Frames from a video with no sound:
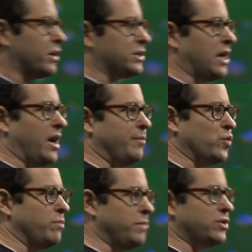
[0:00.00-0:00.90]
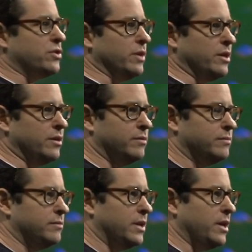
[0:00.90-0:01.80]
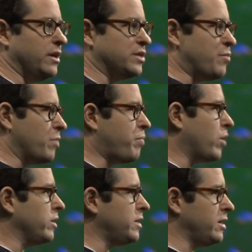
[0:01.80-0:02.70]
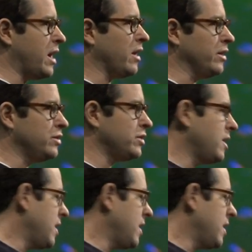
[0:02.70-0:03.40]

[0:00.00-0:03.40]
there are times when mystery is more important than knowledge.